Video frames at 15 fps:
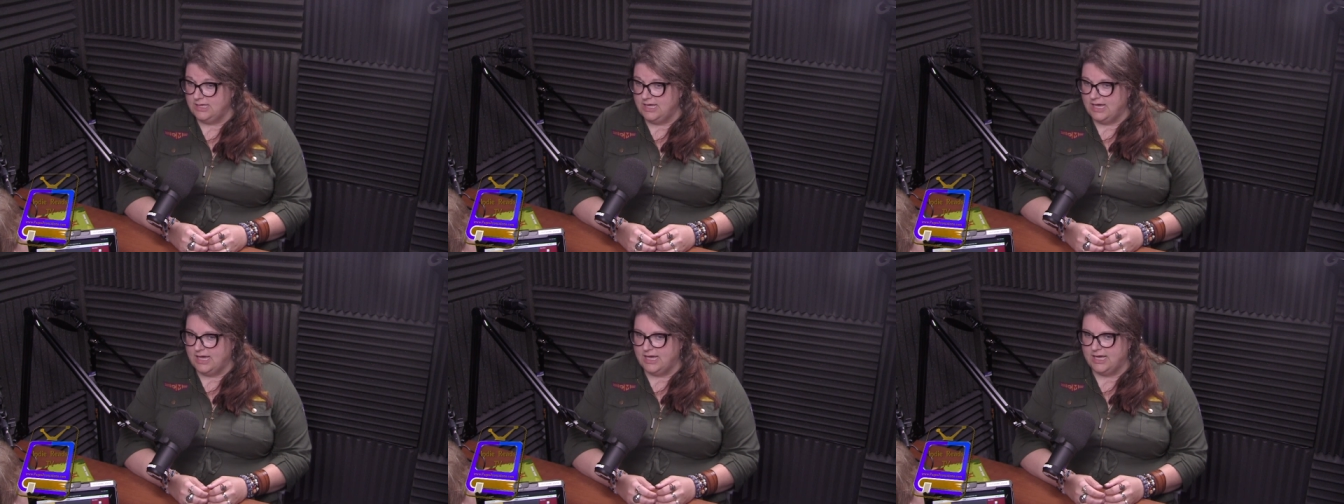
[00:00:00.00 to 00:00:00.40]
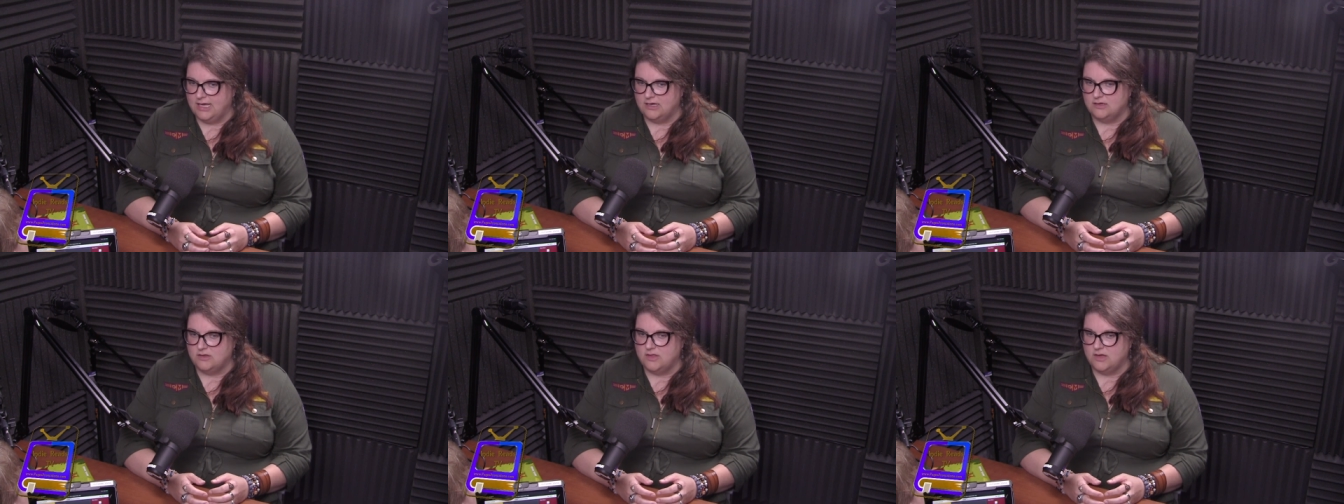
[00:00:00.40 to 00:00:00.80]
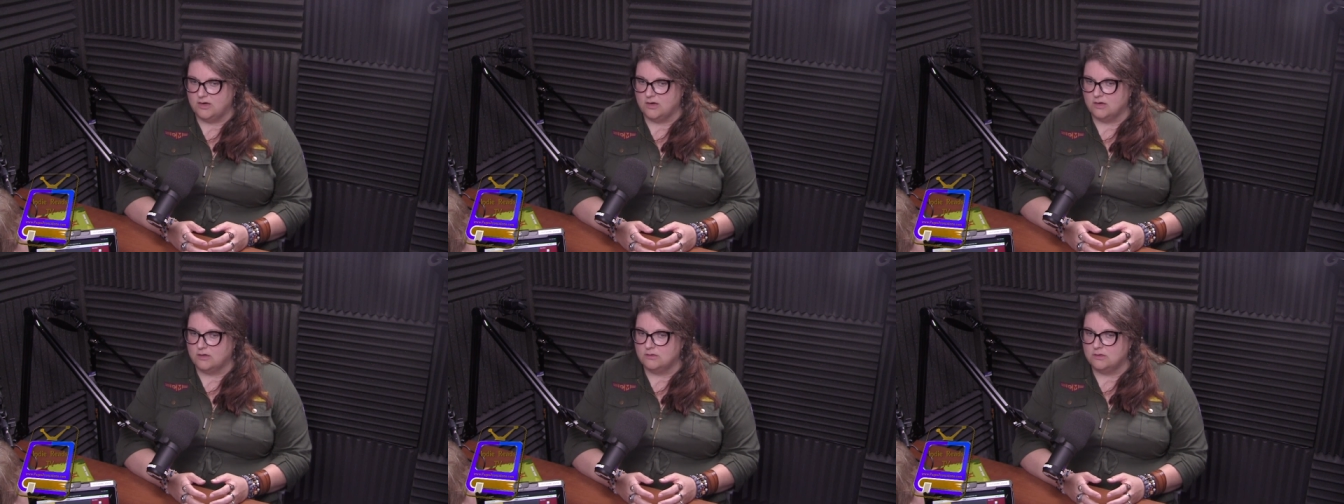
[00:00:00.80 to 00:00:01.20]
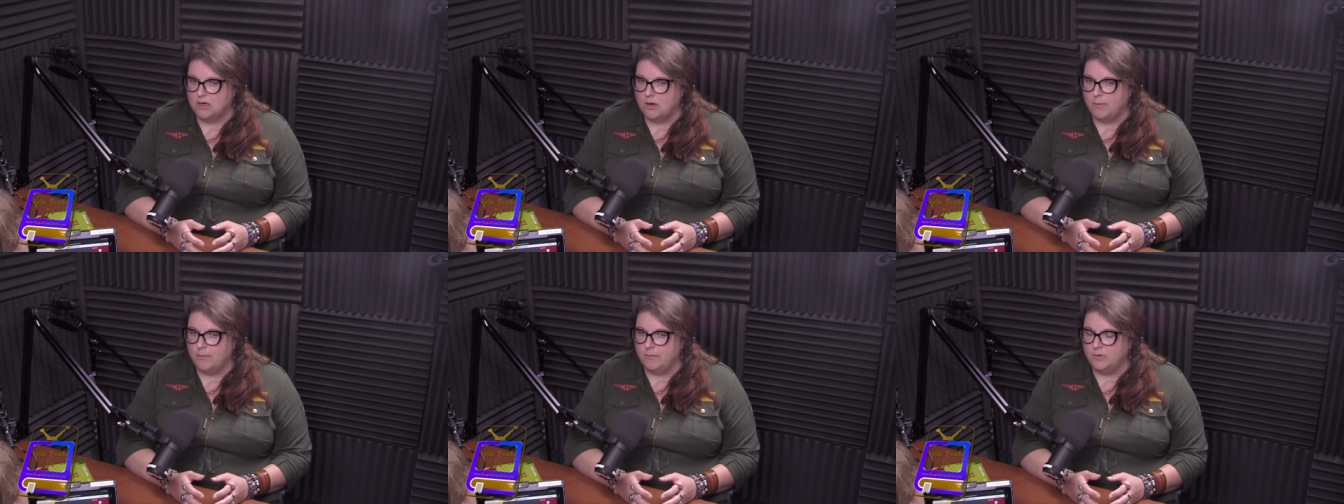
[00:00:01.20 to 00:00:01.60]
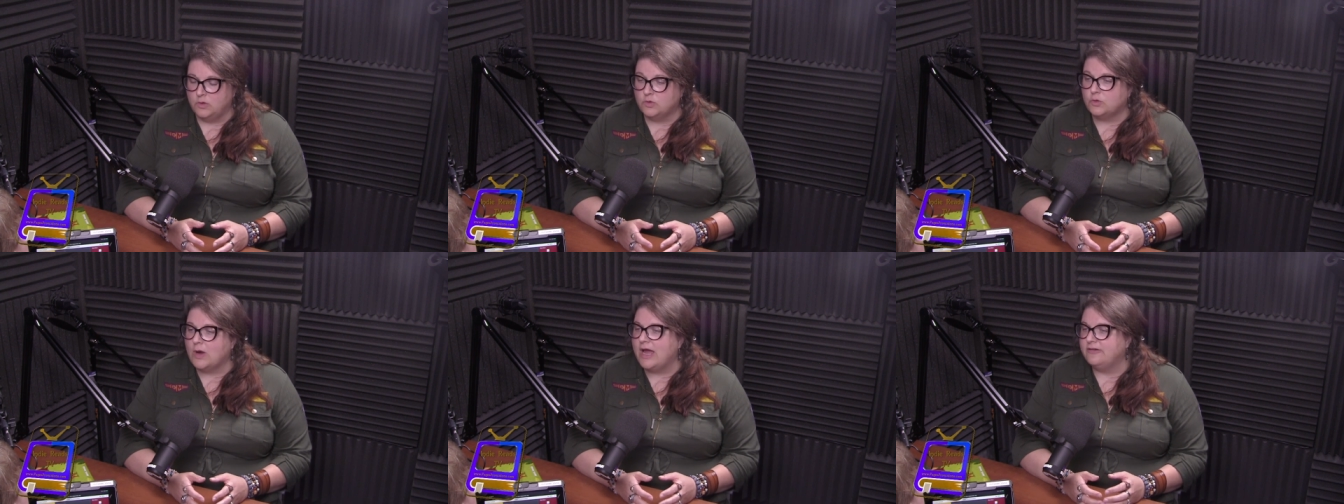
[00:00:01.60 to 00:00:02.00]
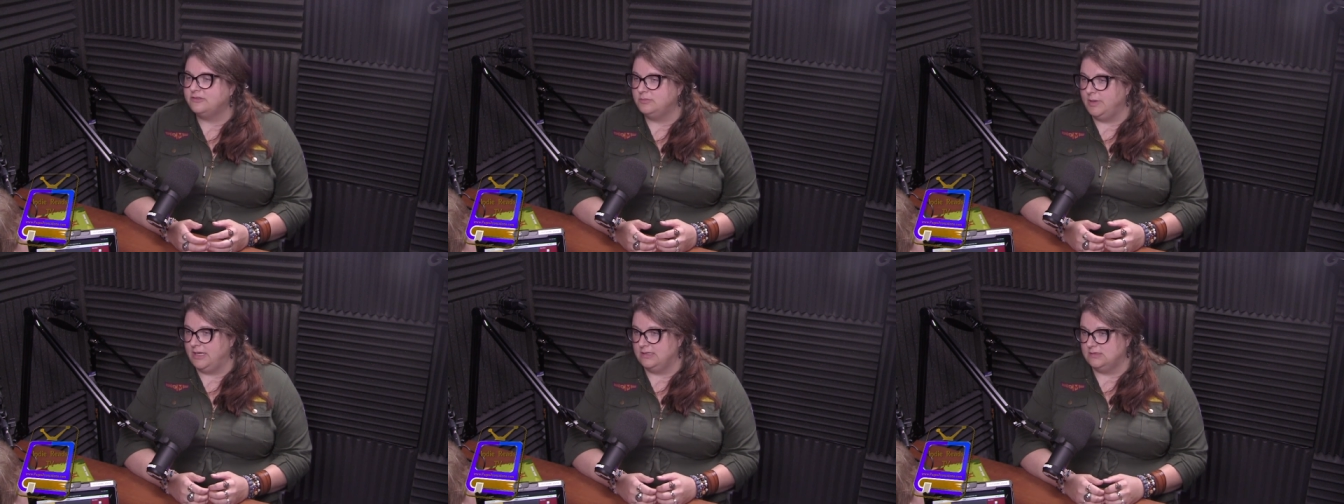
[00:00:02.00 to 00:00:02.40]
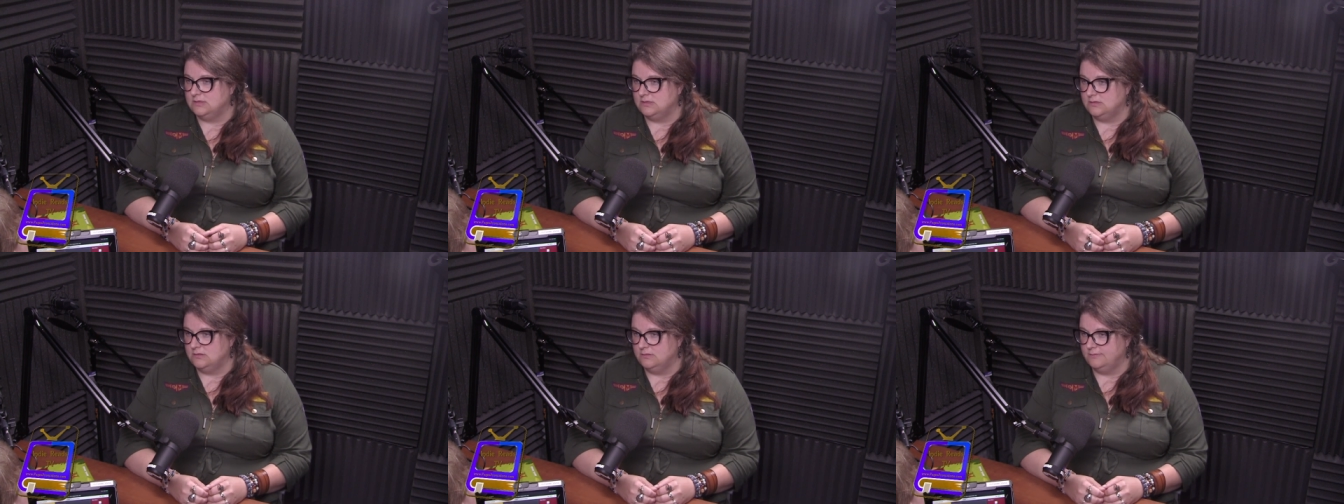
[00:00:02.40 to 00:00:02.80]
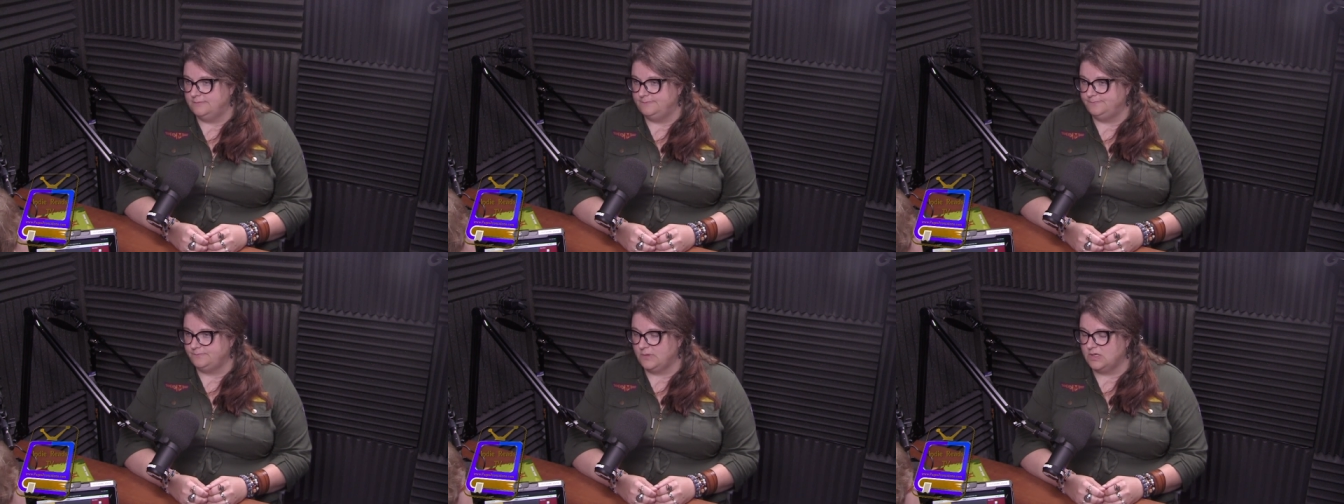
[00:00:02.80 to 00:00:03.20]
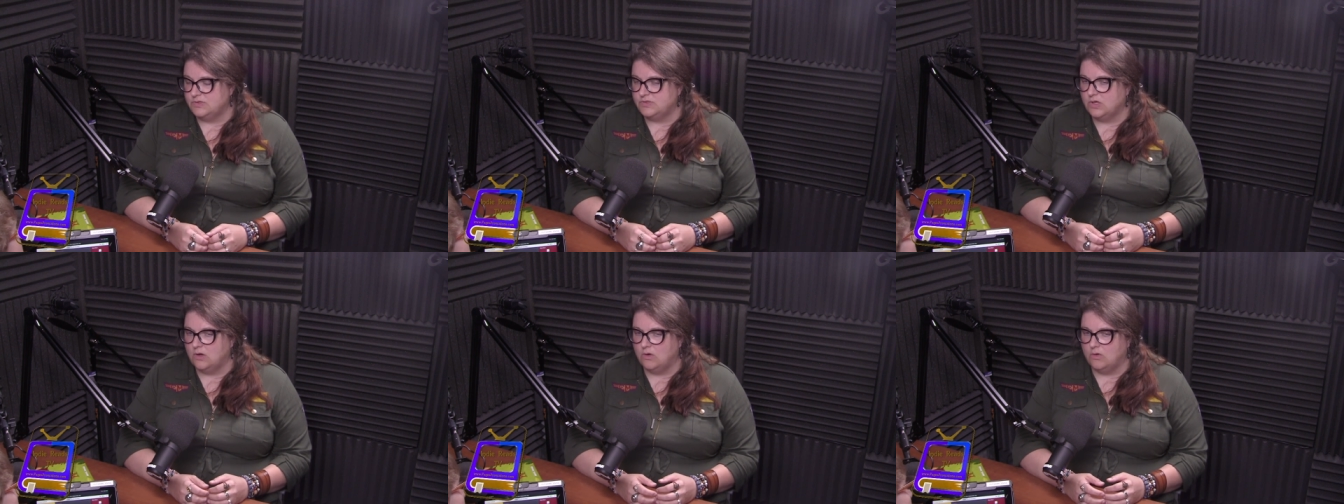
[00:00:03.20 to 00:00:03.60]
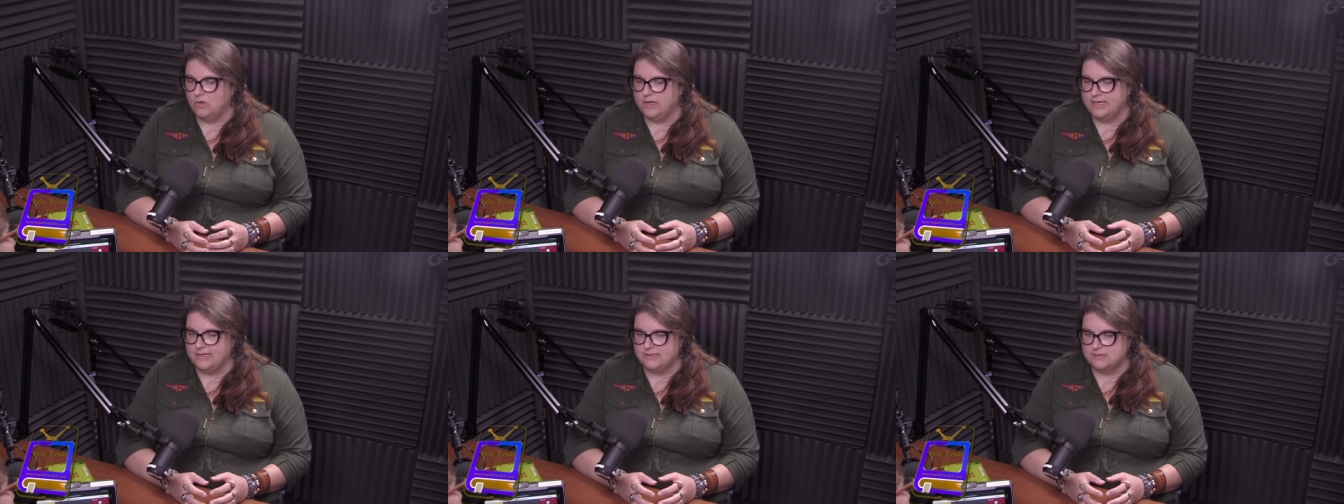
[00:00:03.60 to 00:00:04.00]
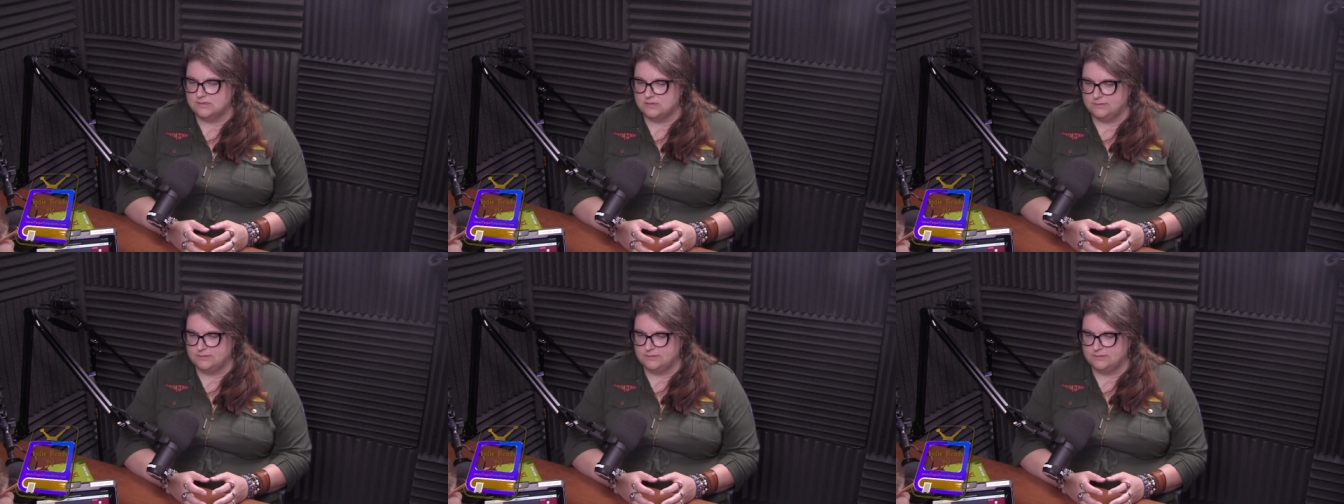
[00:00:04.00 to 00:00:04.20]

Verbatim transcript: And they're craft based. Mm-hmm. So it's